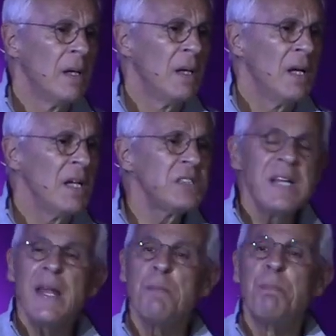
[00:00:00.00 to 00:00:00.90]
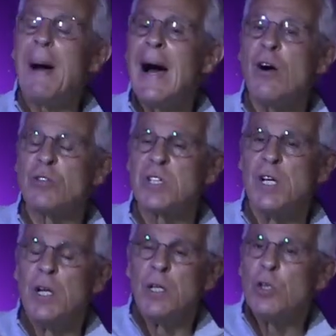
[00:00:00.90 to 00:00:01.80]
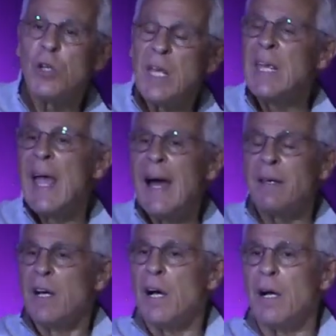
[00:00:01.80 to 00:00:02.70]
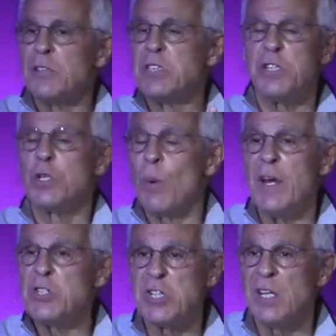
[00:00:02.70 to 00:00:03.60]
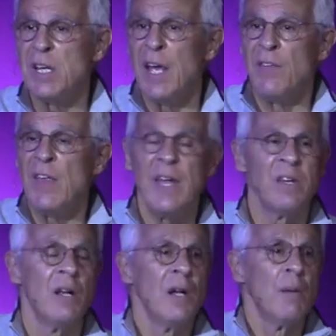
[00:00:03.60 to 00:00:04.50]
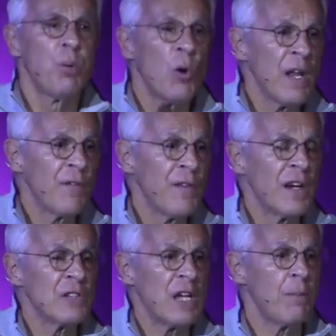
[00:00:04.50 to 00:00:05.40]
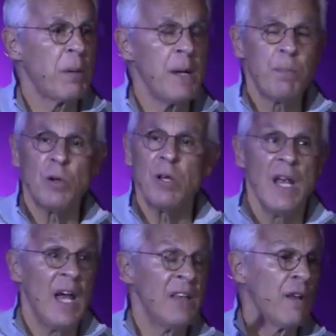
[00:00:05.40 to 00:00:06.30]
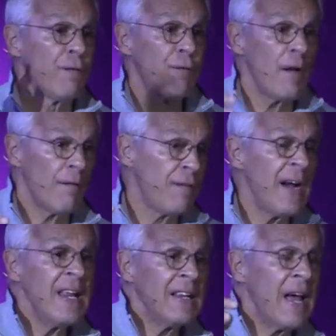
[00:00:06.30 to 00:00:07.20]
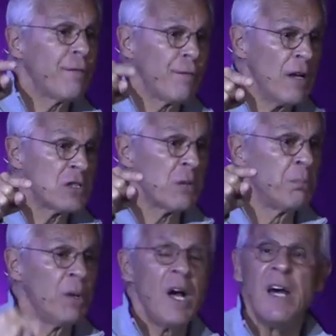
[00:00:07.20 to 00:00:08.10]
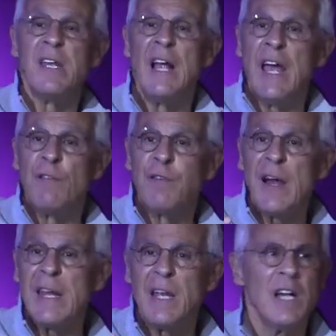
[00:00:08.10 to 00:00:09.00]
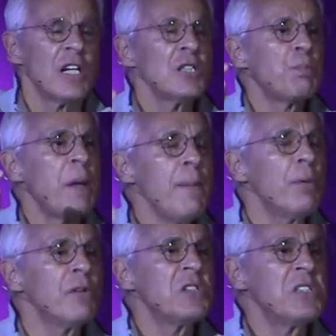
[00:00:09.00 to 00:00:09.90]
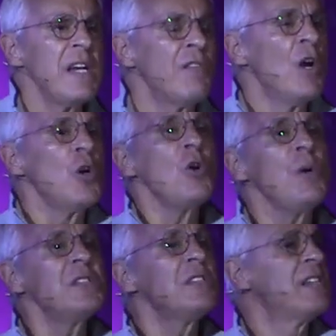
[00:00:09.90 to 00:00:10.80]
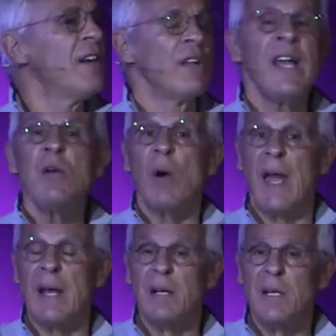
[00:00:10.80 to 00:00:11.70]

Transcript: It's not about looking at a situation and then pointing fingers at people and then f- fighting that flesh and blood and fighting because people are deceived. Who is the devil anyway?